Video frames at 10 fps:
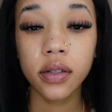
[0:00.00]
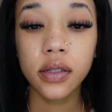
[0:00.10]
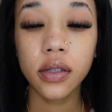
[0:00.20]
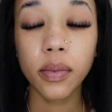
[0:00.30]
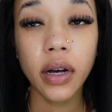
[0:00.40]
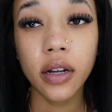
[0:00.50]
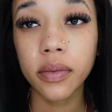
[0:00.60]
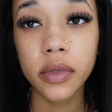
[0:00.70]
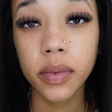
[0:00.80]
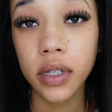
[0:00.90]
to the
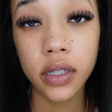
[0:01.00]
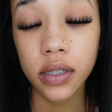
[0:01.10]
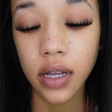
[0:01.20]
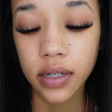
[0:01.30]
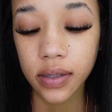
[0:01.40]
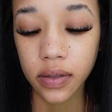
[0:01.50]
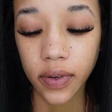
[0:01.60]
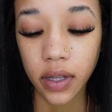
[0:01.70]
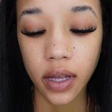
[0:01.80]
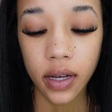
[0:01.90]
bottoms because I just
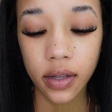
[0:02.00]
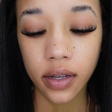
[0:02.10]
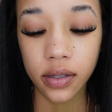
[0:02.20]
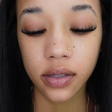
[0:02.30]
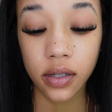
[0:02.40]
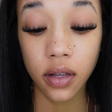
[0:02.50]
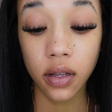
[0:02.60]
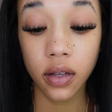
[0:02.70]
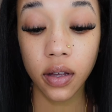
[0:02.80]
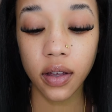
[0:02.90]
feel like that's the
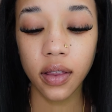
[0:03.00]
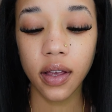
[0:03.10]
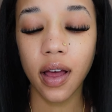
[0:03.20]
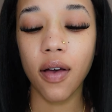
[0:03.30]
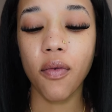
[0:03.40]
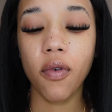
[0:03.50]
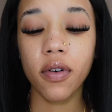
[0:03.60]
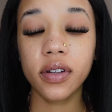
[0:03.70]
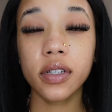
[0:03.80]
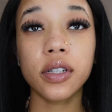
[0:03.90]
look that I
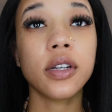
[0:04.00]
want.